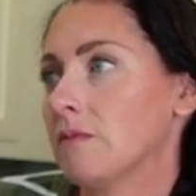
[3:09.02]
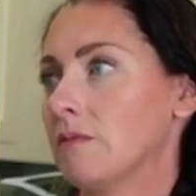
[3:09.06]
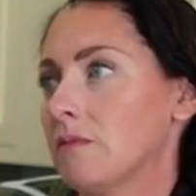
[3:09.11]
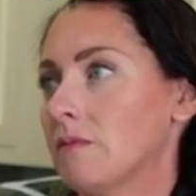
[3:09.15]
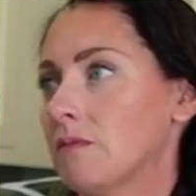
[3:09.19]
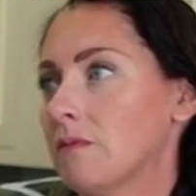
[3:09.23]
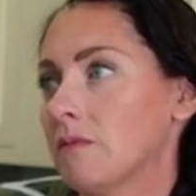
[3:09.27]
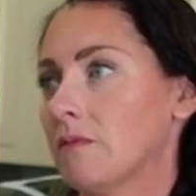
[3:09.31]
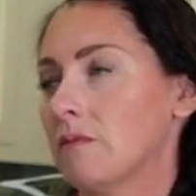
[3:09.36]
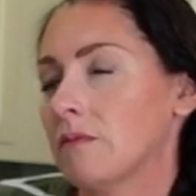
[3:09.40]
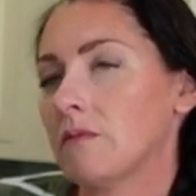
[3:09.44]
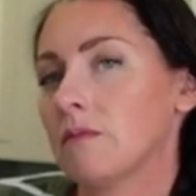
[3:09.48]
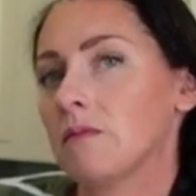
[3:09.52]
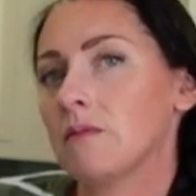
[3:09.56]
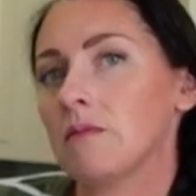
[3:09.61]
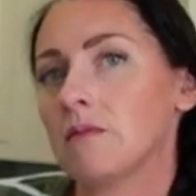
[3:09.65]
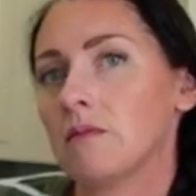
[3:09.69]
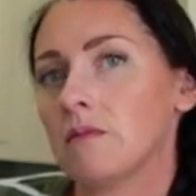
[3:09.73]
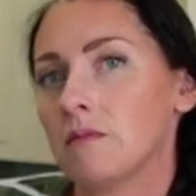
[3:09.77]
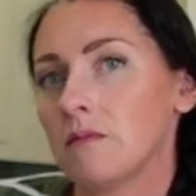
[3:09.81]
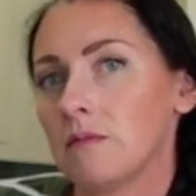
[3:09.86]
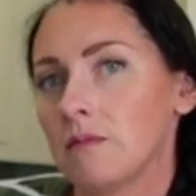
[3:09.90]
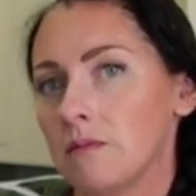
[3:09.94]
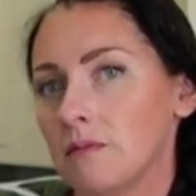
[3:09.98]

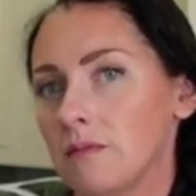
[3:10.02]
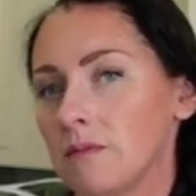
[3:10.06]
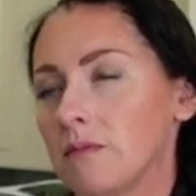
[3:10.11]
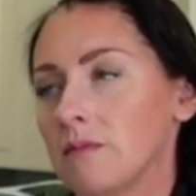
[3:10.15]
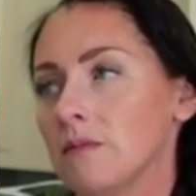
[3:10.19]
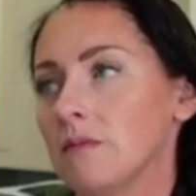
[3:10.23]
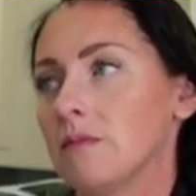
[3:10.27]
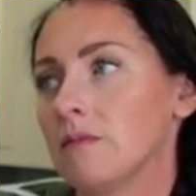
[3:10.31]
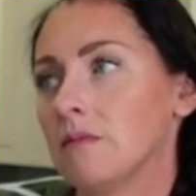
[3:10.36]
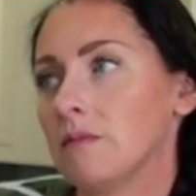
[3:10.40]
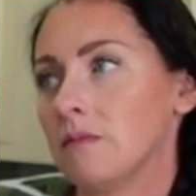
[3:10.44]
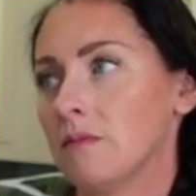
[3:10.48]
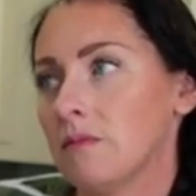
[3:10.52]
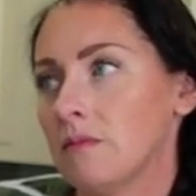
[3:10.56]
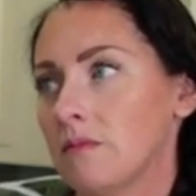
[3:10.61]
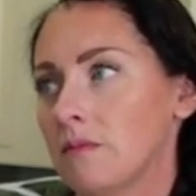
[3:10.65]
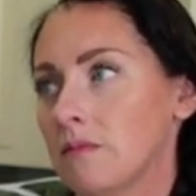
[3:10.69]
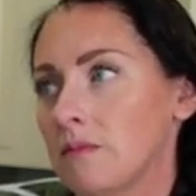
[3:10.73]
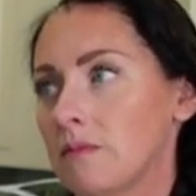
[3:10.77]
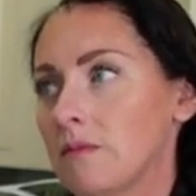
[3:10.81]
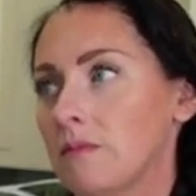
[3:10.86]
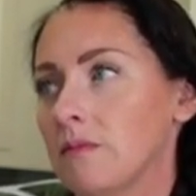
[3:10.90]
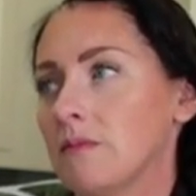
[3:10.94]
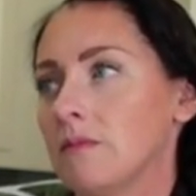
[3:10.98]

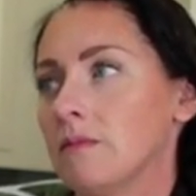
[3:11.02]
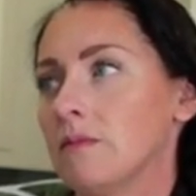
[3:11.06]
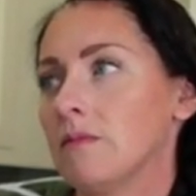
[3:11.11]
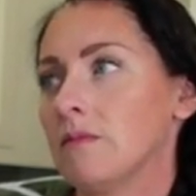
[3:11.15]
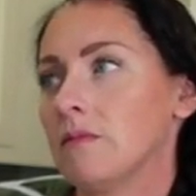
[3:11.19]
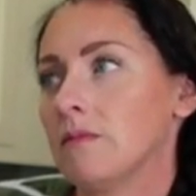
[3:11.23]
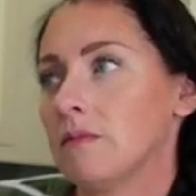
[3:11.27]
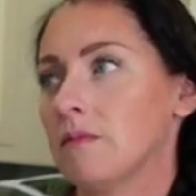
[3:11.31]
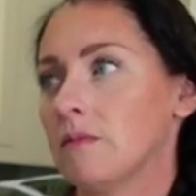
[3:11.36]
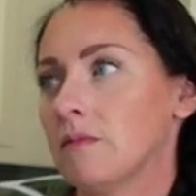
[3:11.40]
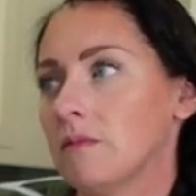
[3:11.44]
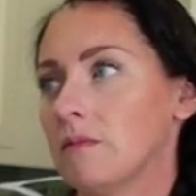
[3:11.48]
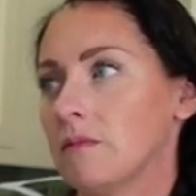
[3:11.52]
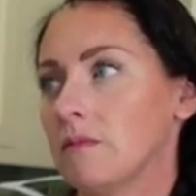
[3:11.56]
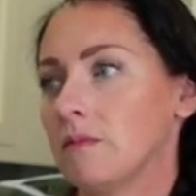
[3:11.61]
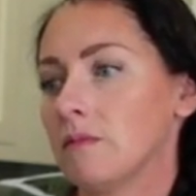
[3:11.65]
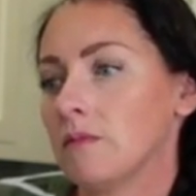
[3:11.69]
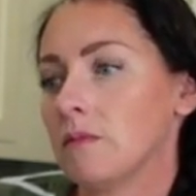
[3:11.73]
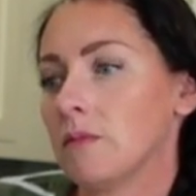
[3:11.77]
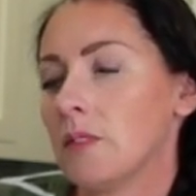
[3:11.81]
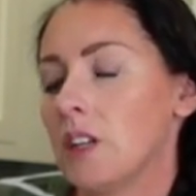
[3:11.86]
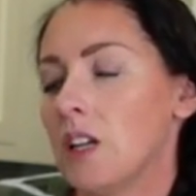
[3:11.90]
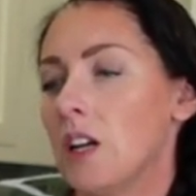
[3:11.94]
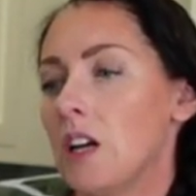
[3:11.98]

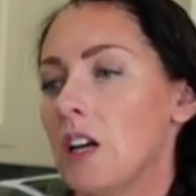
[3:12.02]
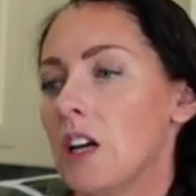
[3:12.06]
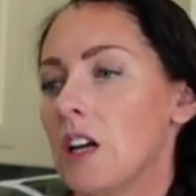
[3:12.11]
(silent)